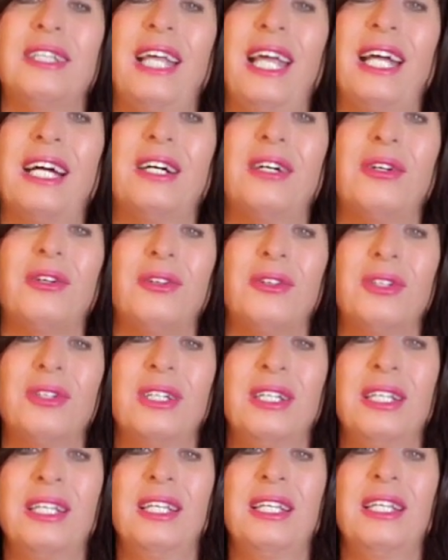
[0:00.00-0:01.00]
Now,
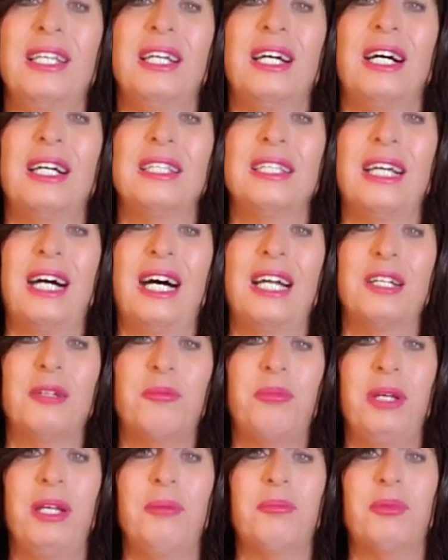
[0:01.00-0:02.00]
a lot
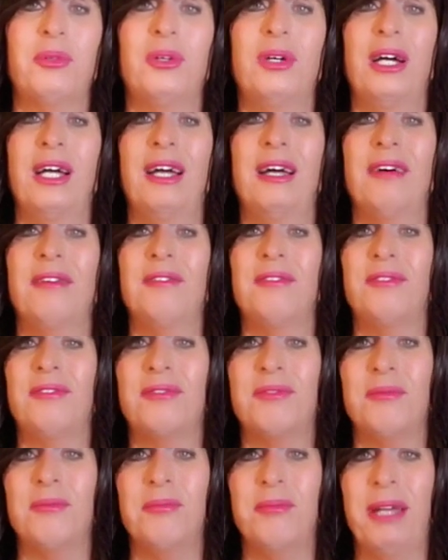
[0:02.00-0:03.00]
of people
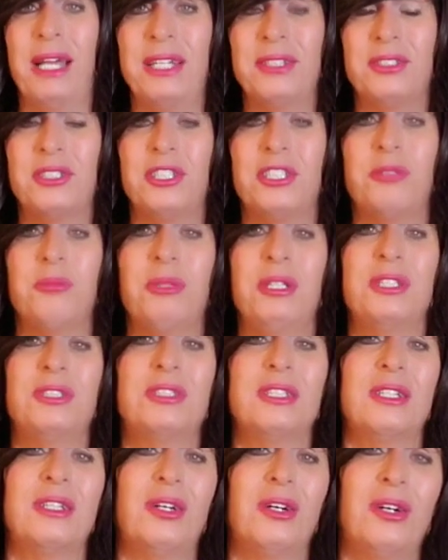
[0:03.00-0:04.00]
have messaged me
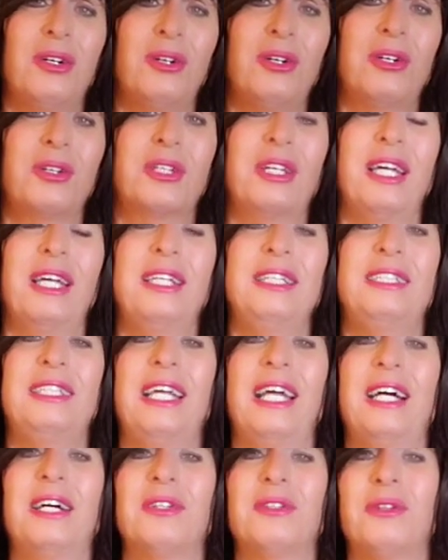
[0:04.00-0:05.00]
and said, oh, okay,
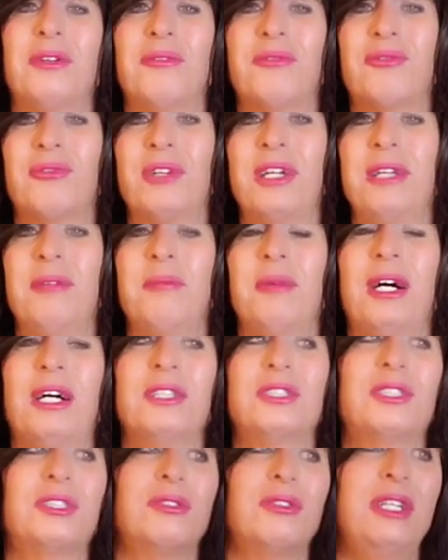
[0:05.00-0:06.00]
down on
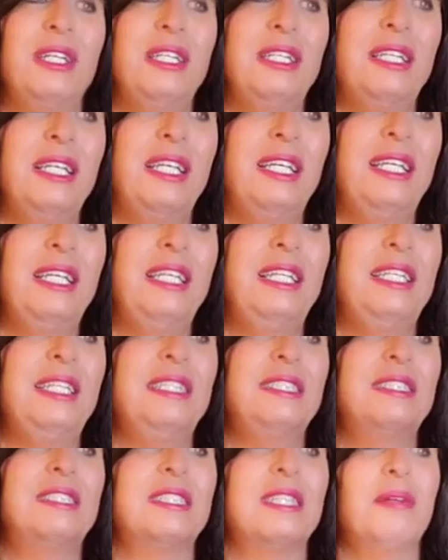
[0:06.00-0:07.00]
Fremont Street
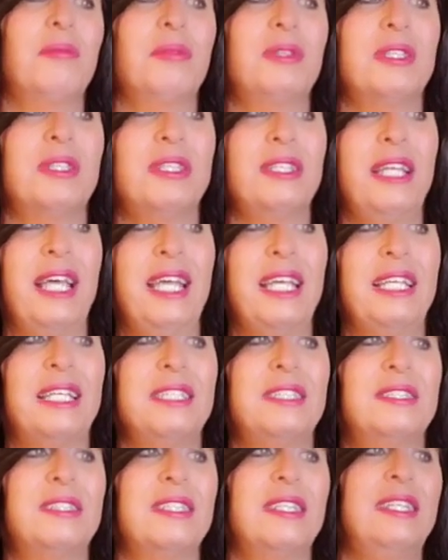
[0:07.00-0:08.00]
E, some of the
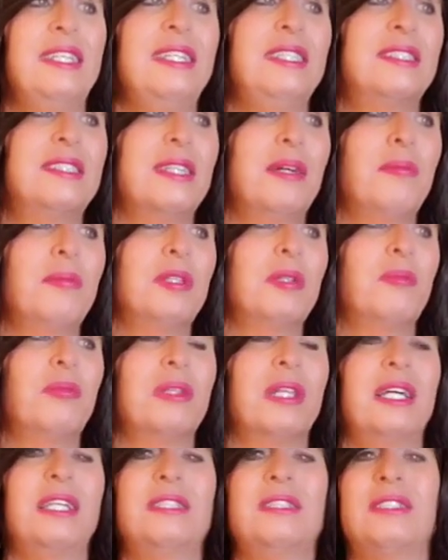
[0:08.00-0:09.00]
naked cities, some of the
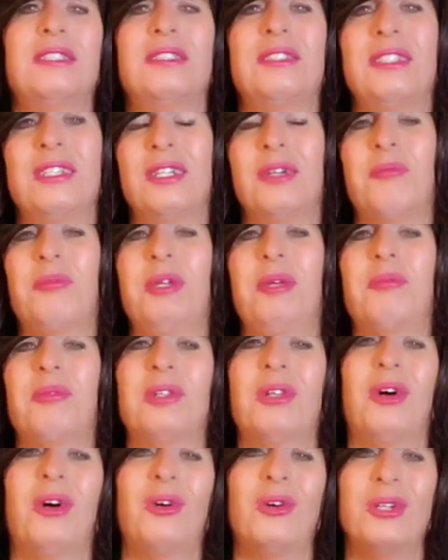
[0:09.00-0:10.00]
places, you know,
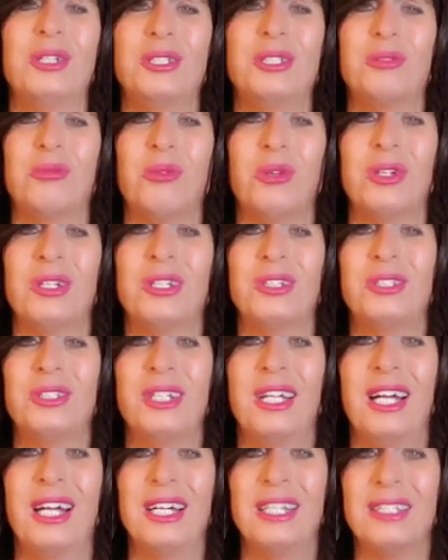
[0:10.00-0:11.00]
people always want to
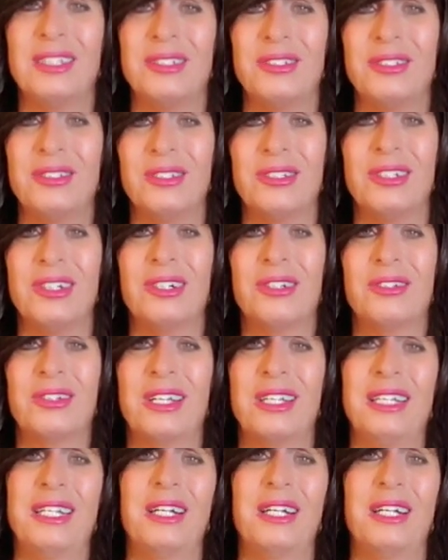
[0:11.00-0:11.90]
challenge you, okay?